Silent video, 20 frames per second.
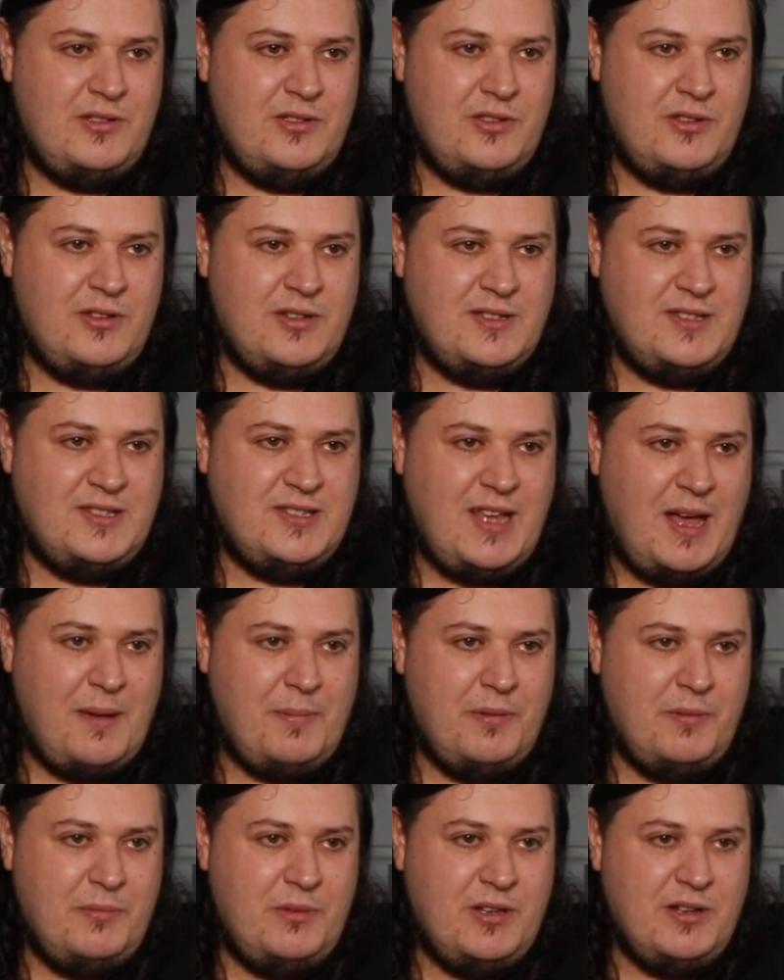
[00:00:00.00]
you can
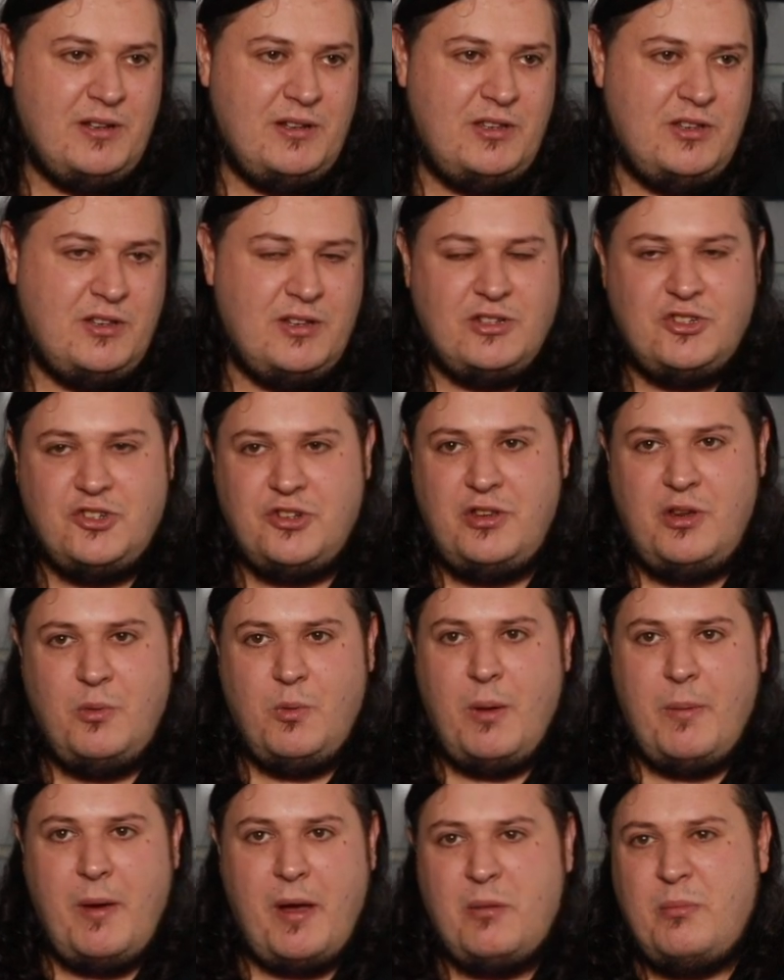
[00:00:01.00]
zap it, you can shoot your
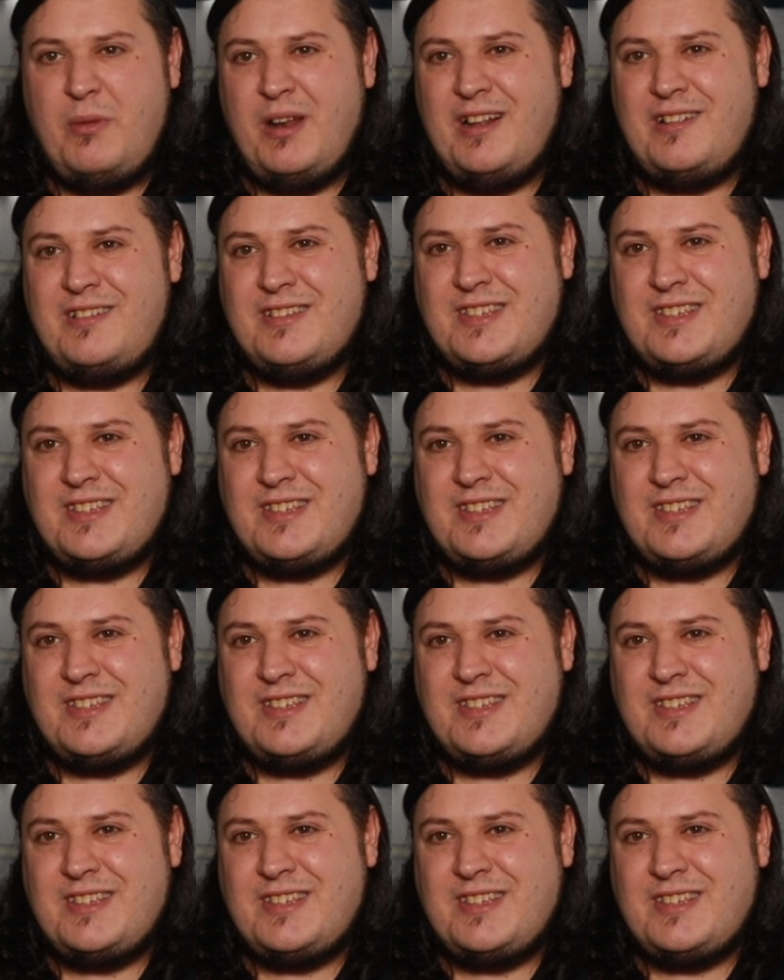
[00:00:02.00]
web at them and it